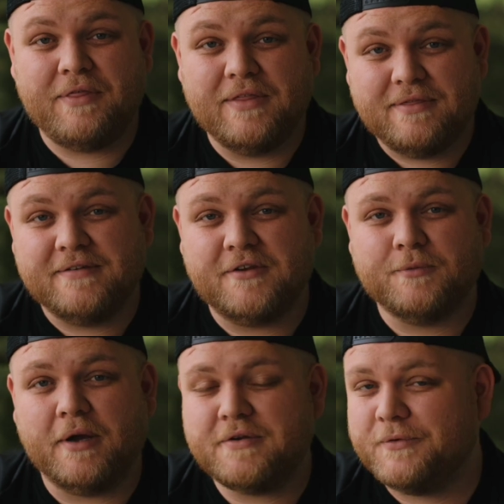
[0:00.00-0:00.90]
think these
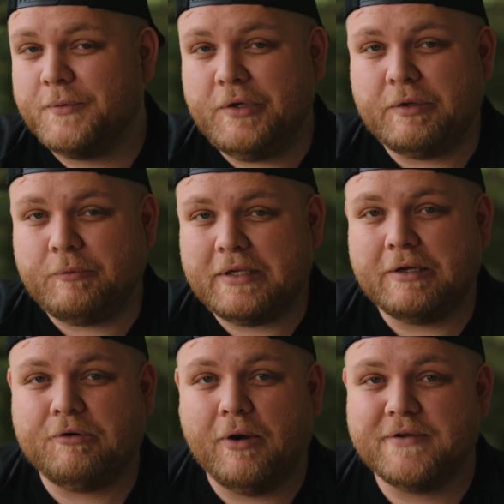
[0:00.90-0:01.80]
situations are when you can really
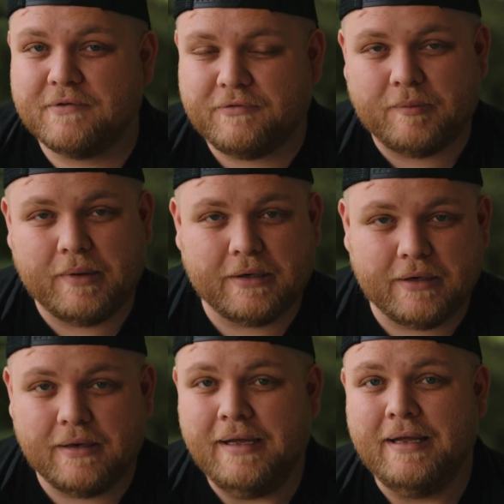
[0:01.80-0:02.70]
grow as a
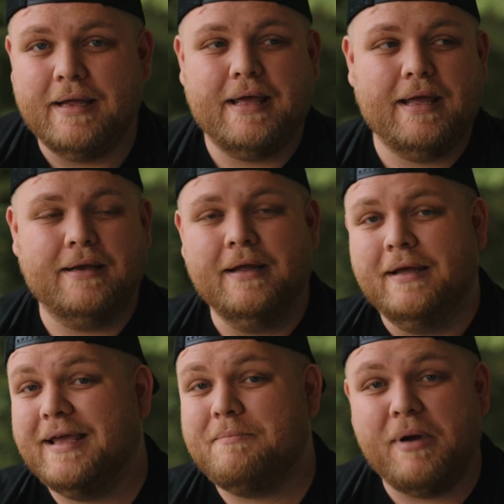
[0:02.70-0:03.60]
filmmaker and
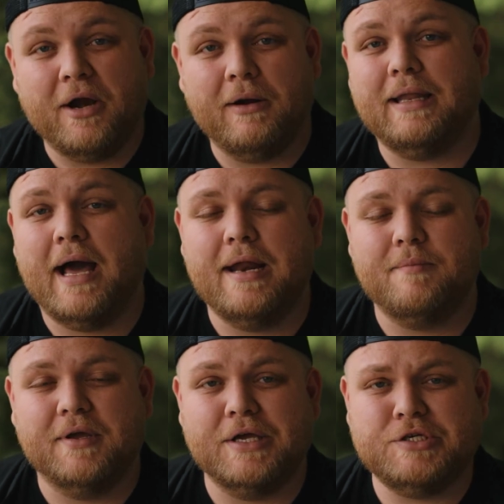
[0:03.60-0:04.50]
get better at
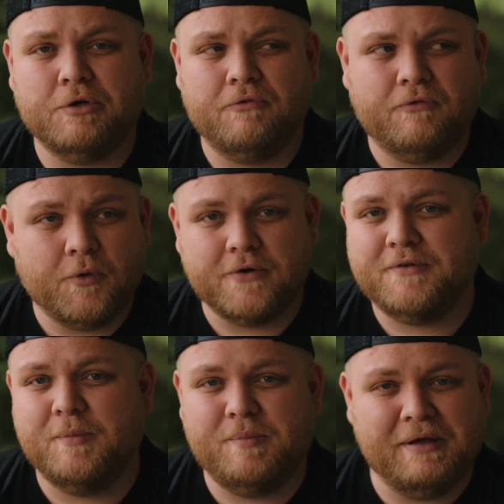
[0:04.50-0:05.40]
lighting, because you're
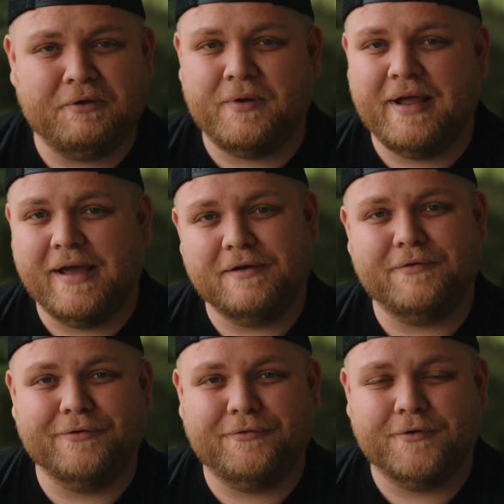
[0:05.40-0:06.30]
forced to be creative
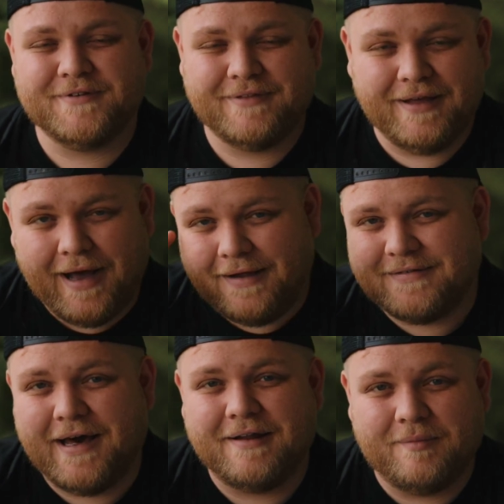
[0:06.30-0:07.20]
and you're forced to think
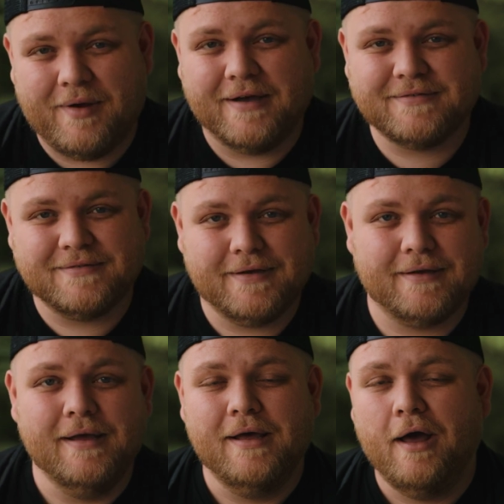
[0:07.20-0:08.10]
outside of the box and
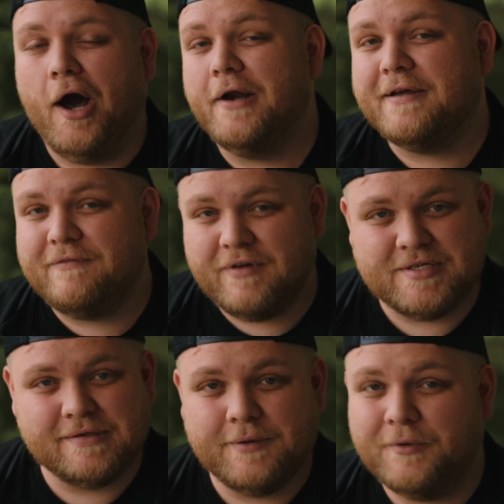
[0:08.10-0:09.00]
think
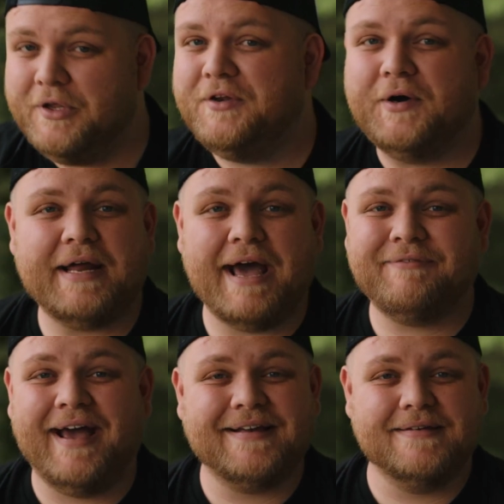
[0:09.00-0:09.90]
unconventionally. When you don't
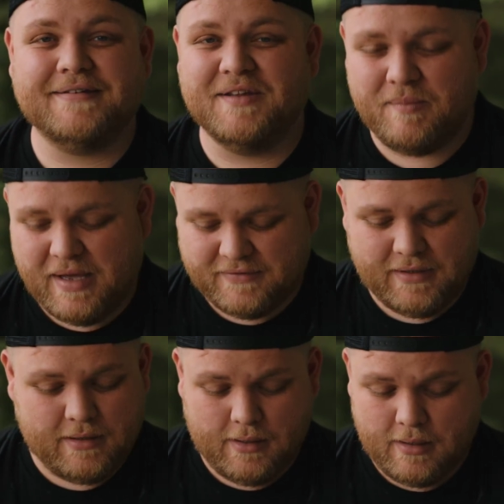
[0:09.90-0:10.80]
have access to the best
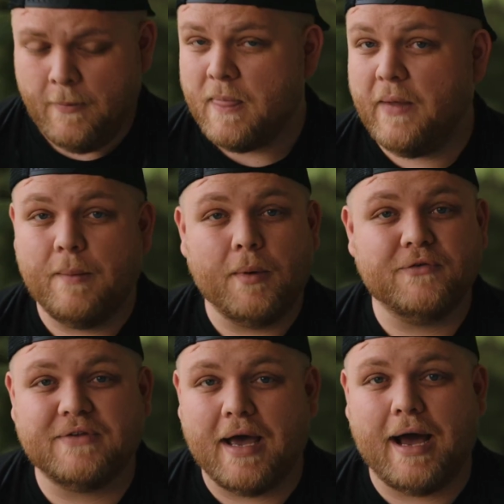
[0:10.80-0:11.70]
gear and the
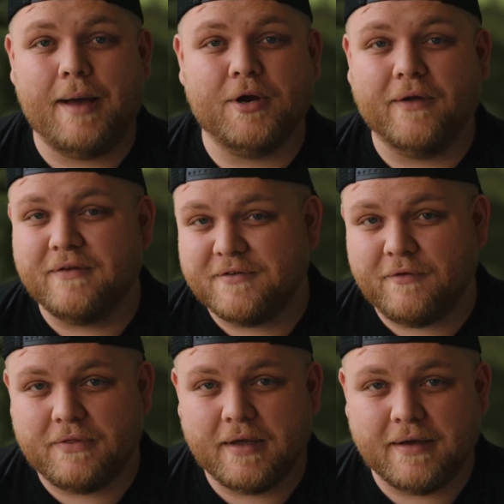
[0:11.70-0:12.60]
most time and all these
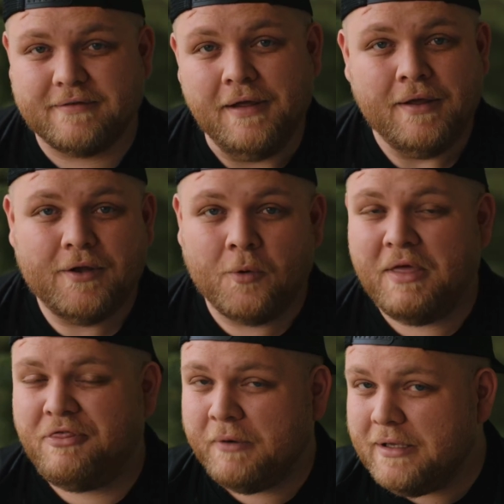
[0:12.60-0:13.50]
different things, we
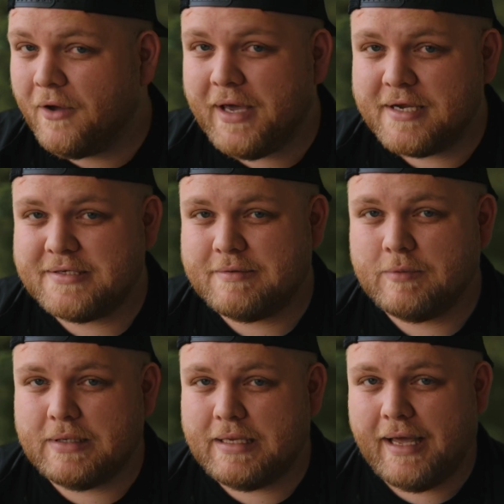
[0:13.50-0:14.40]
had 3 locations in
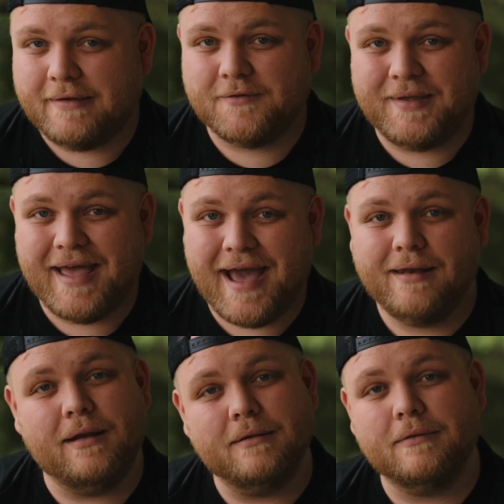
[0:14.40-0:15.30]
one day. So we
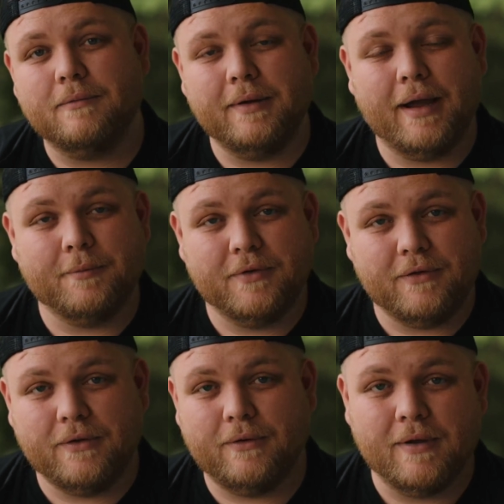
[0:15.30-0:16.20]
had to do what we were able to
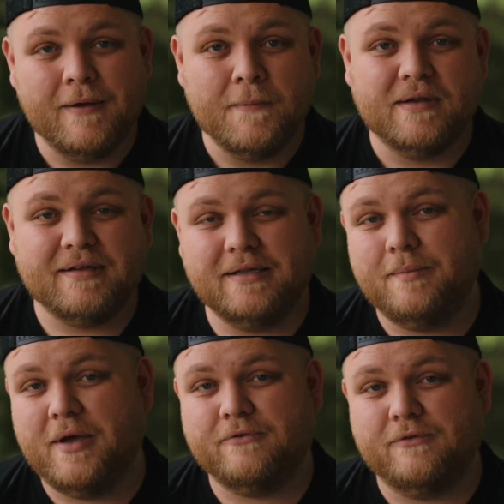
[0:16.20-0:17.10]
do to get the
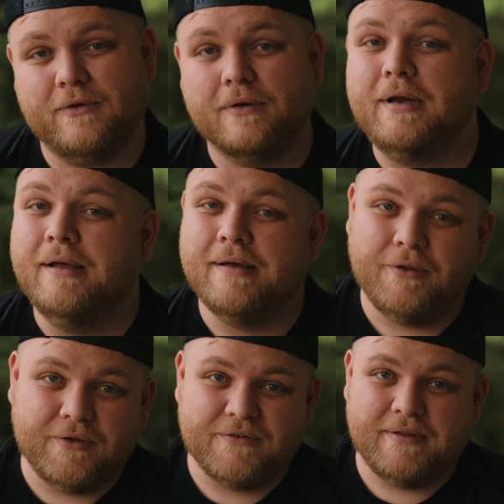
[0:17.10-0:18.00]
best result.
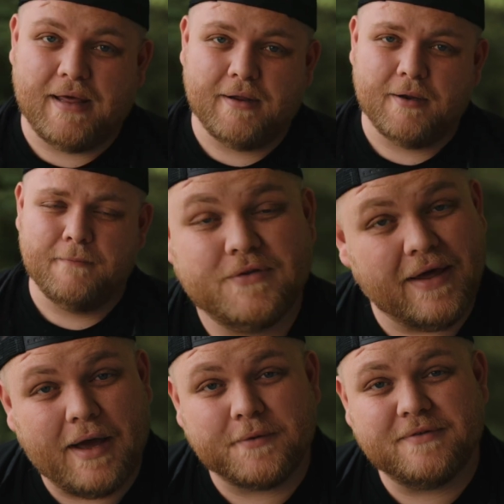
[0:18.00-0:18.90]
You can see that here. So
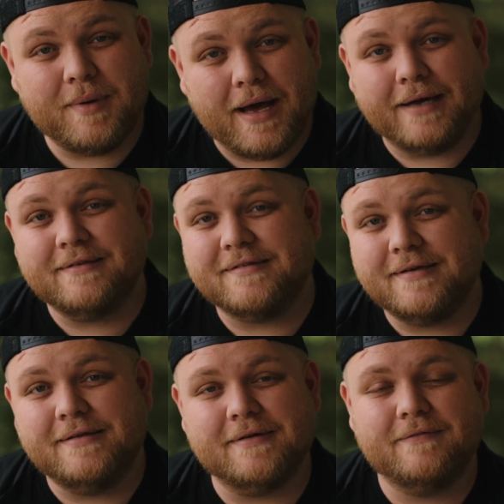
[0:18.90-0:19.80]
yeah, that was the behind the
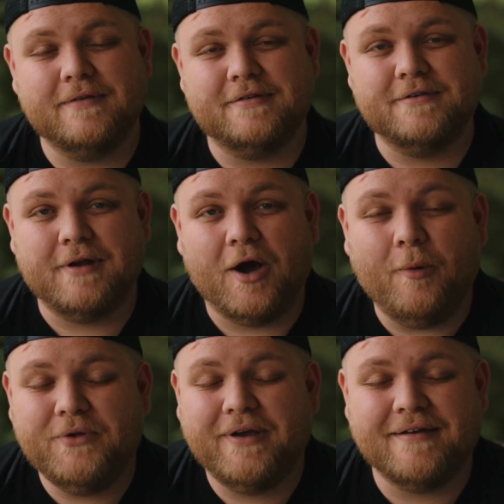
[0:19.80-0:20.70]
scenes of this shoot. I
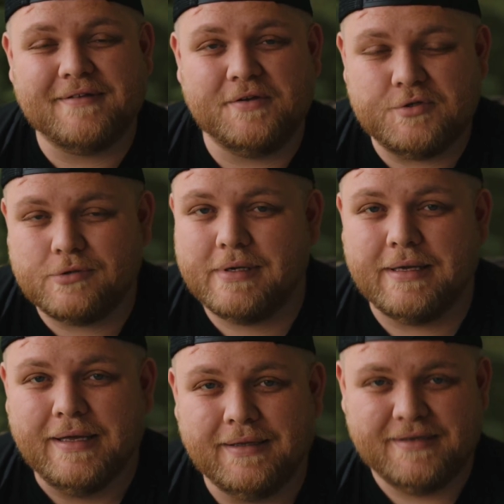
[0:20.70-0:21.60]
hope you guys enjoy
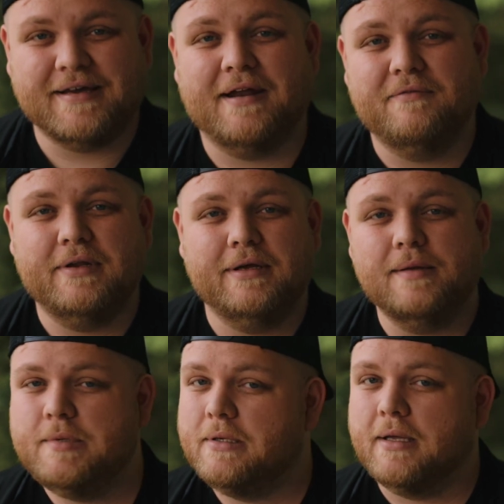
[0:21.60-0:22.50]
this kind of video.
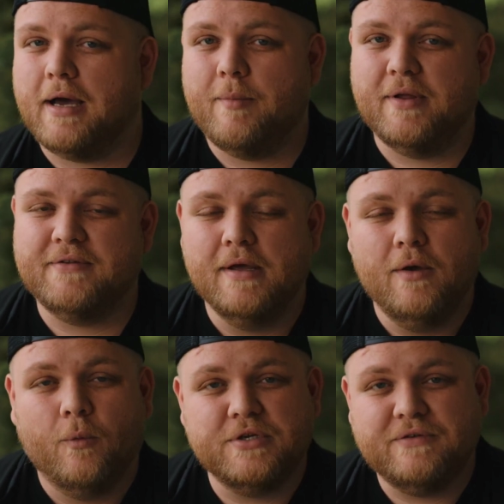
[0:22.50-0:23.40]
Let me know in the comments
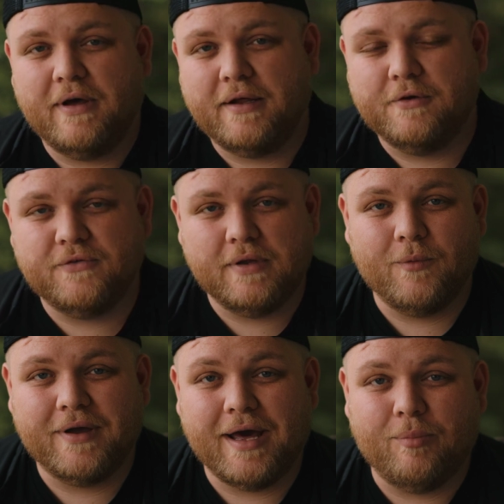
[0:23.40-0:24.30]
what you found interesting,
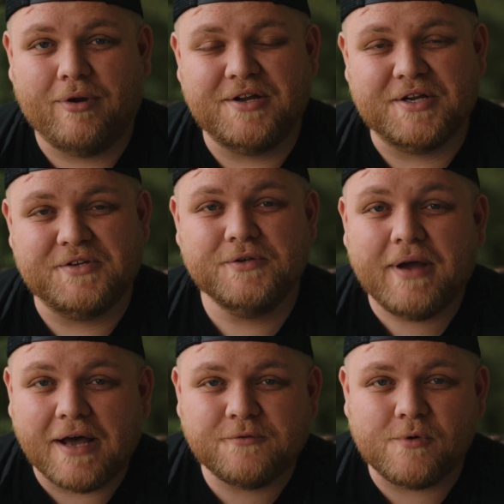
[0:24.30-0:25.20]
what kind of projects you
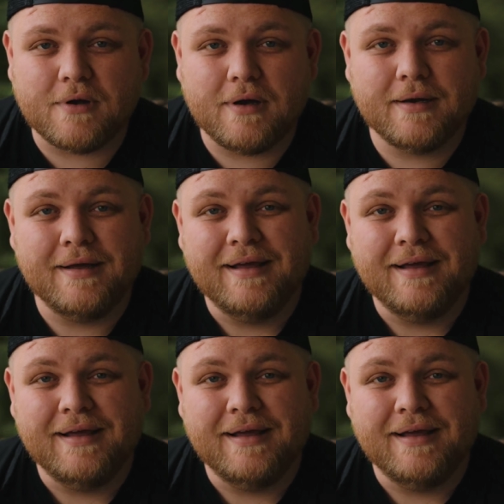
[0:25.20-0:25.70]
guys work on.